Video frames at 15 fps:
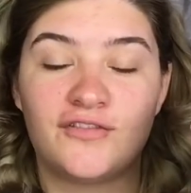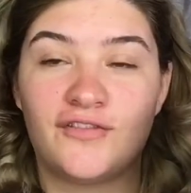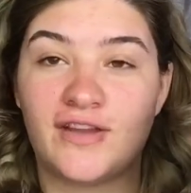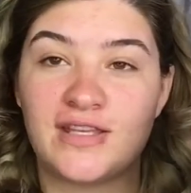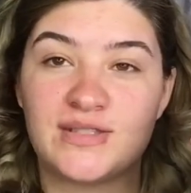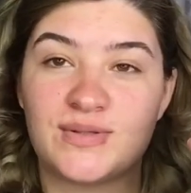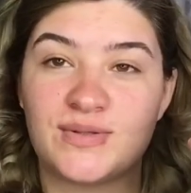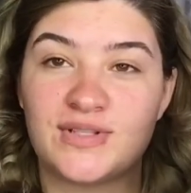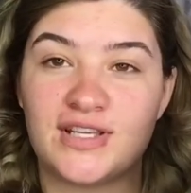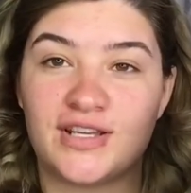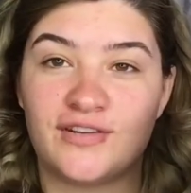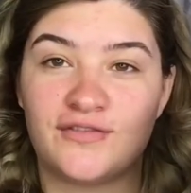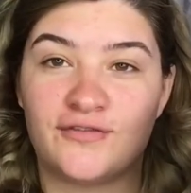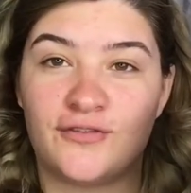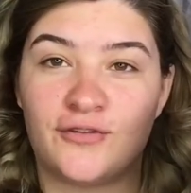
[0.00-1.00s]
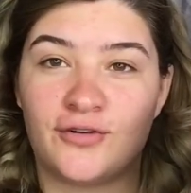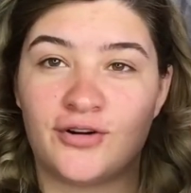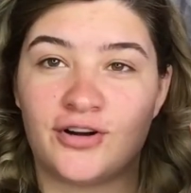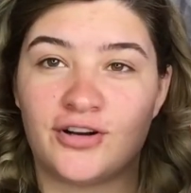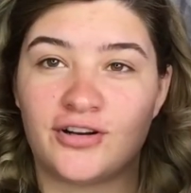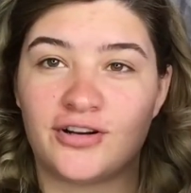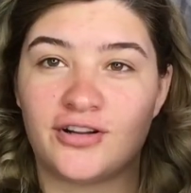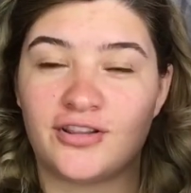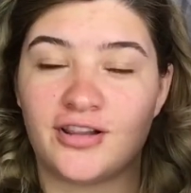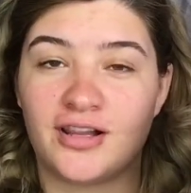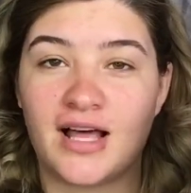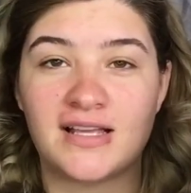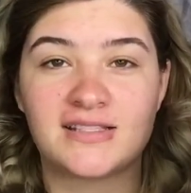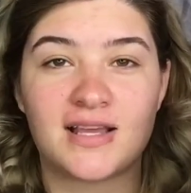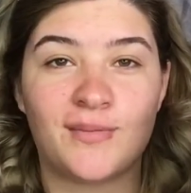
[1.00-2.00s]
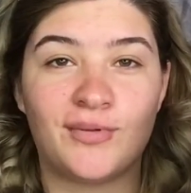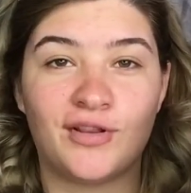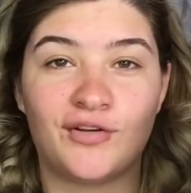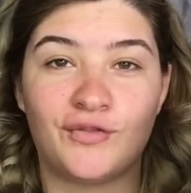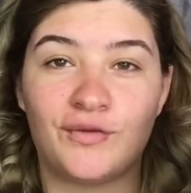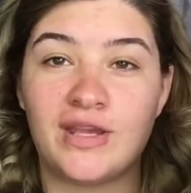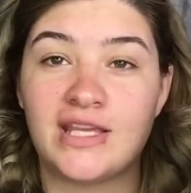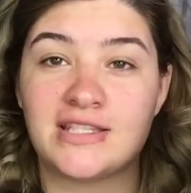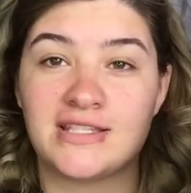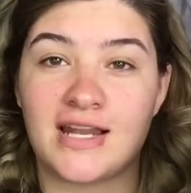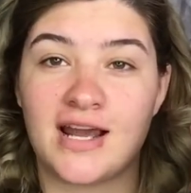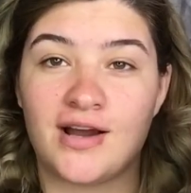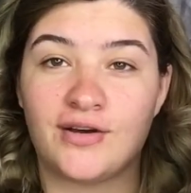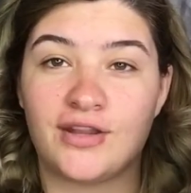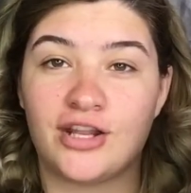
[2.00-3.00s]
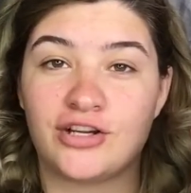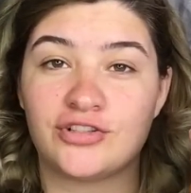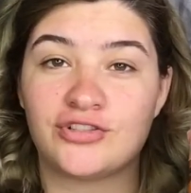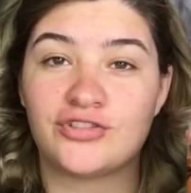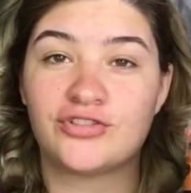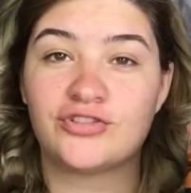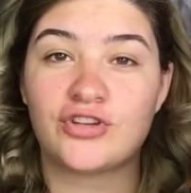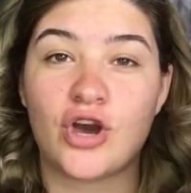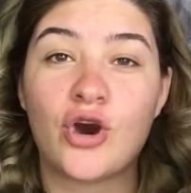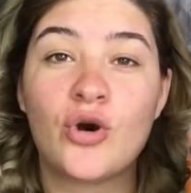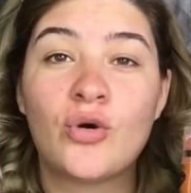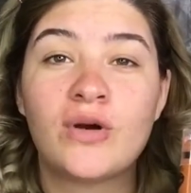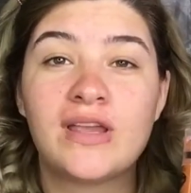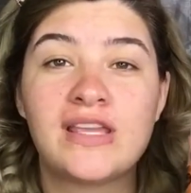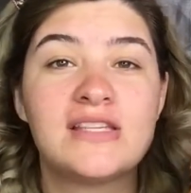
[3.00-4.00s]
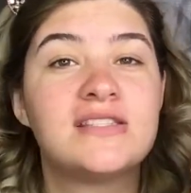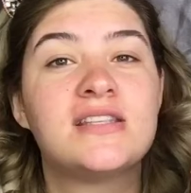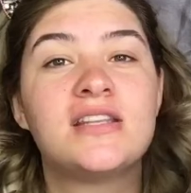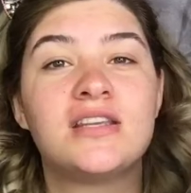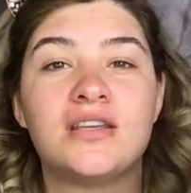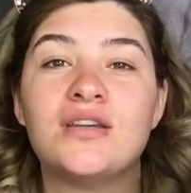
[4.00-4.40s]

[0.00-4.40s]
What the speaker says: face routine for the last couple of weeks now. They're so easy to